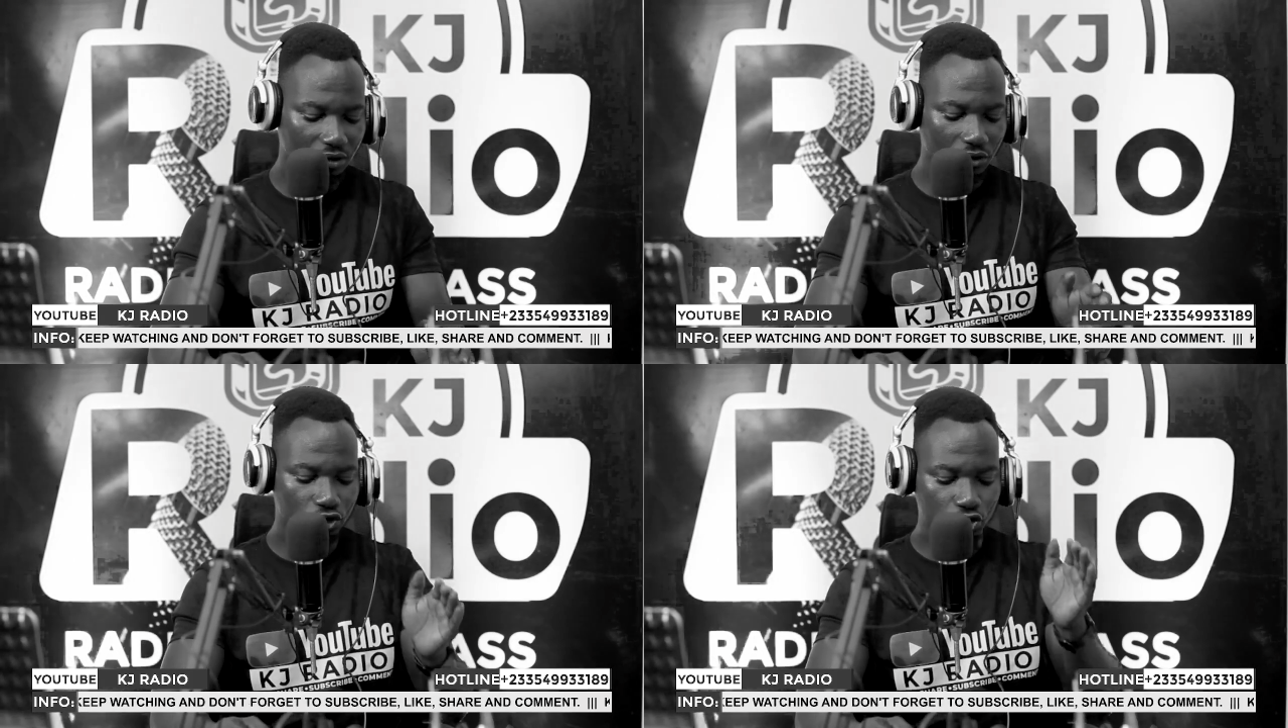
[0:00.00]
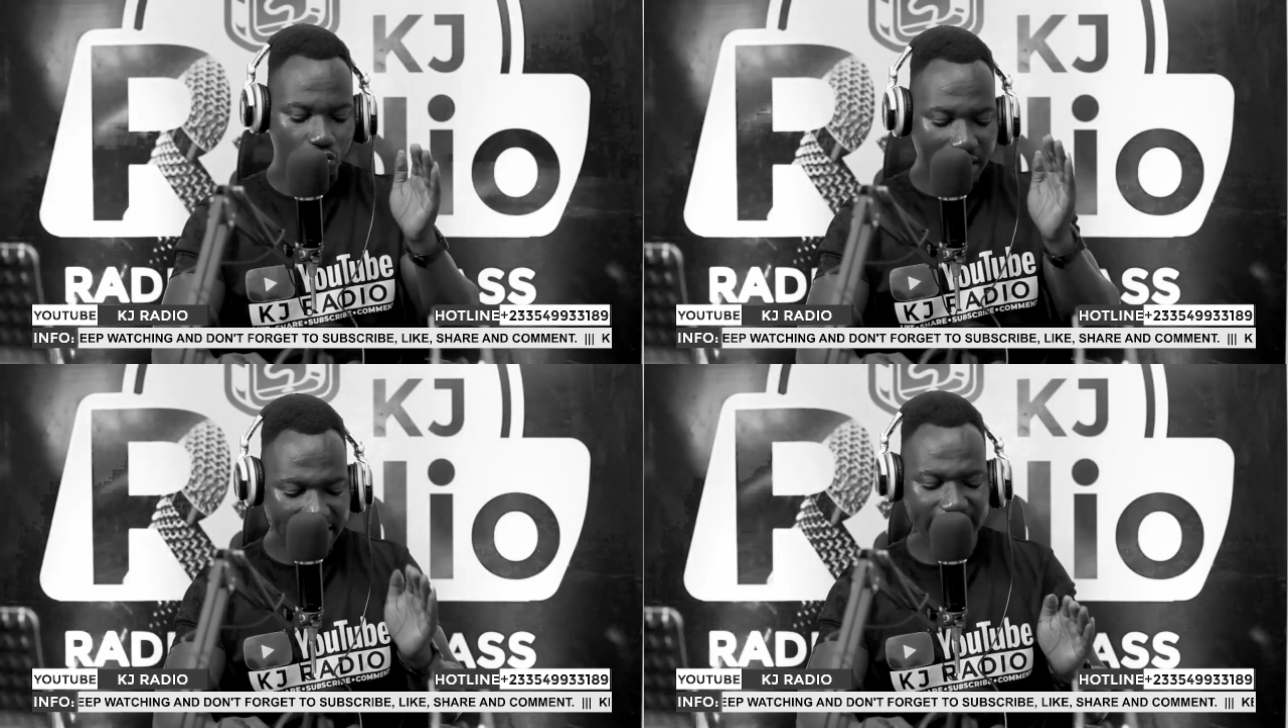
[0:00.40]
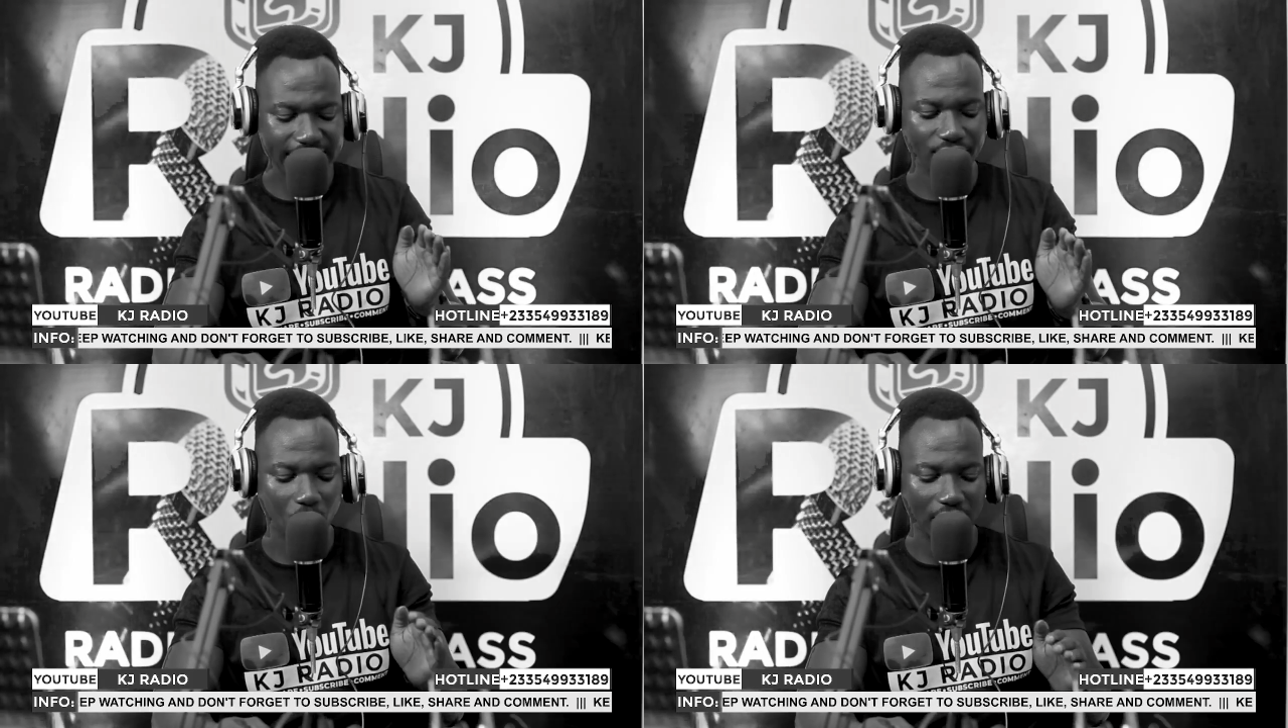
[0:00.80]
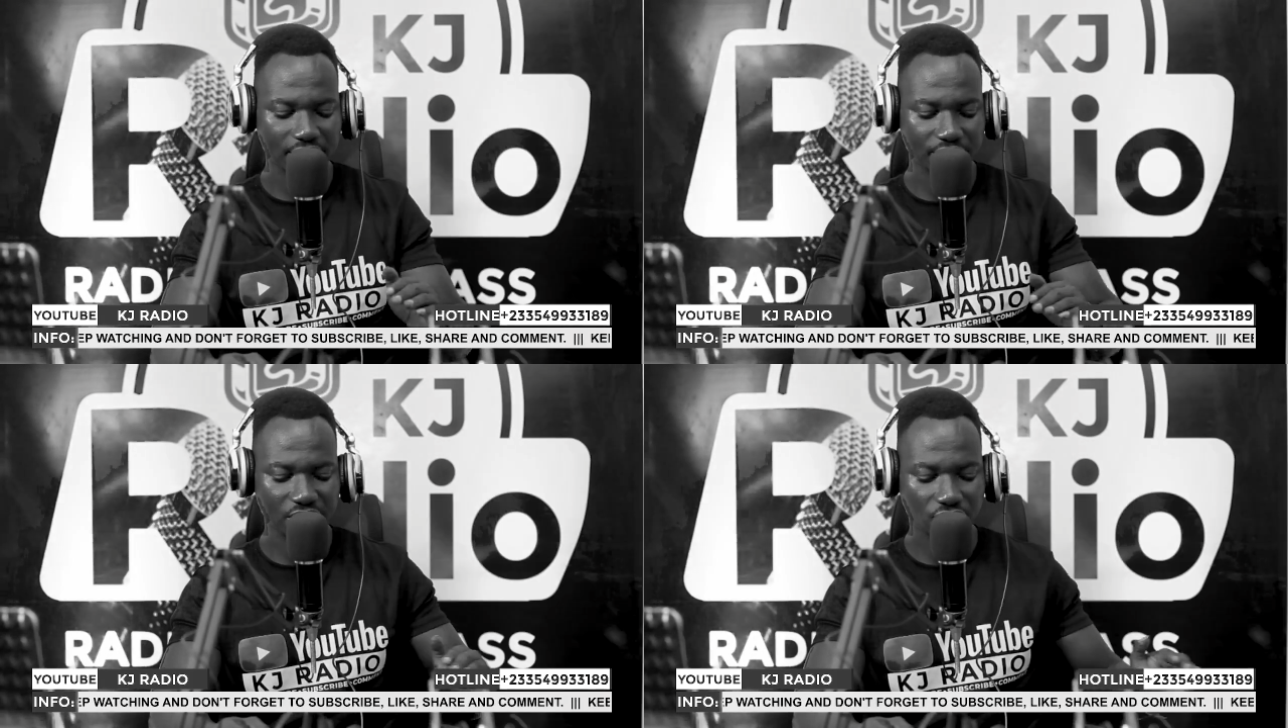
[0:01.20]
to
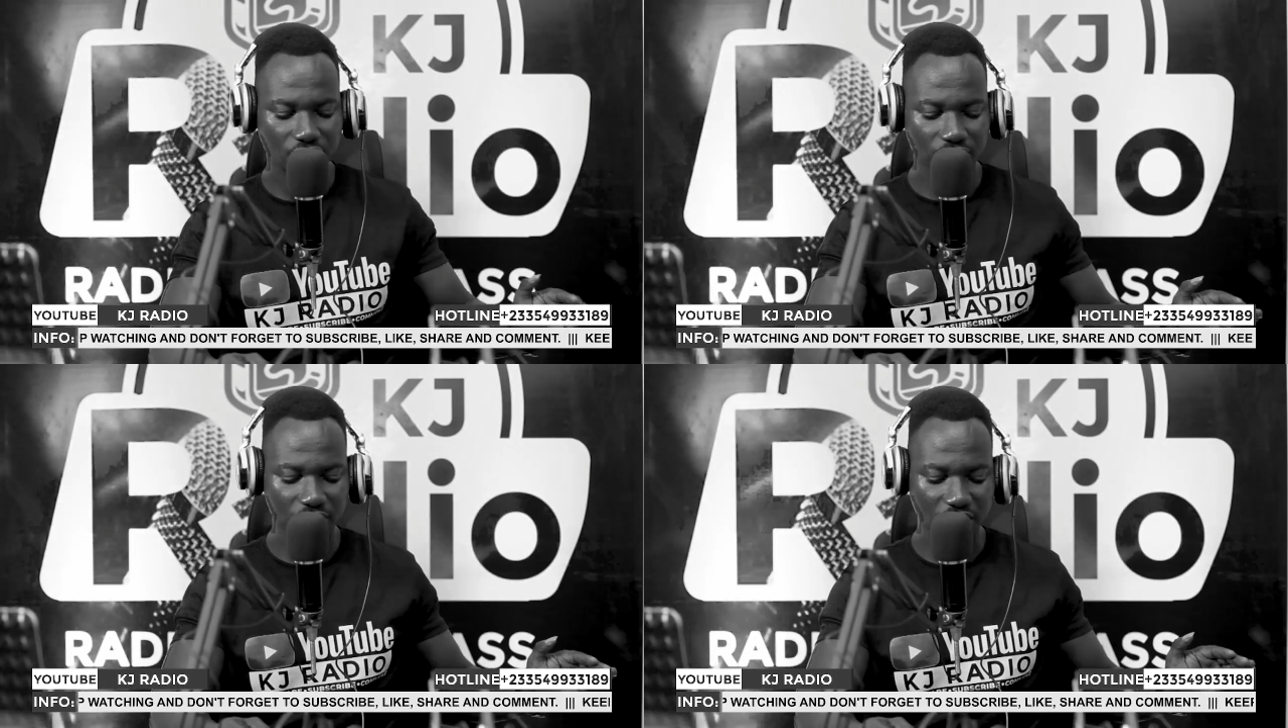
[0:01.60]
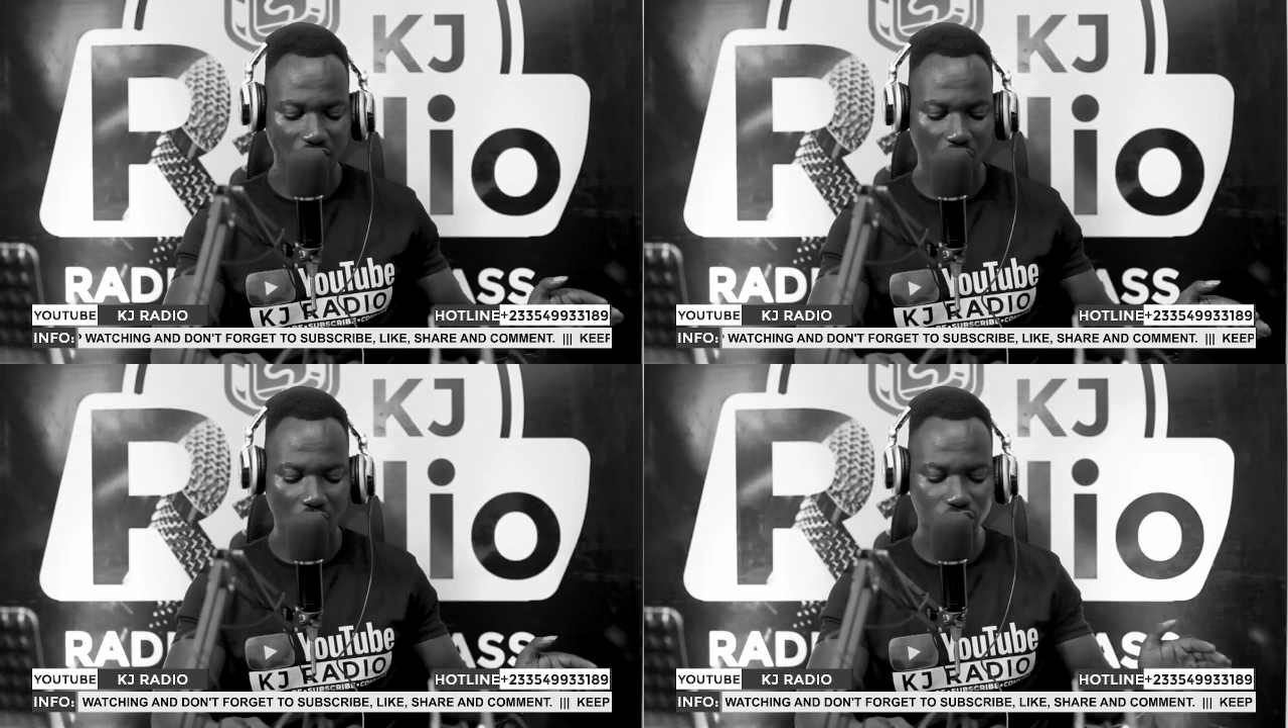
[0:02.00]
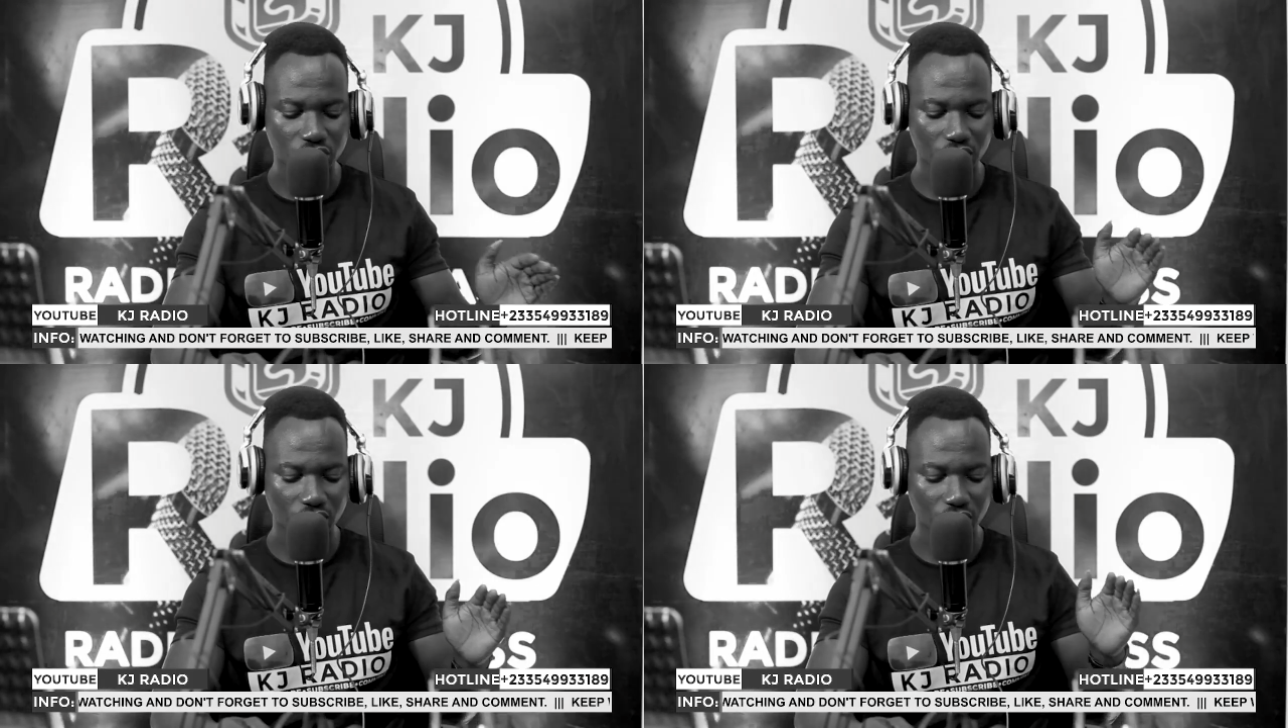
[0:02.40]
anyone because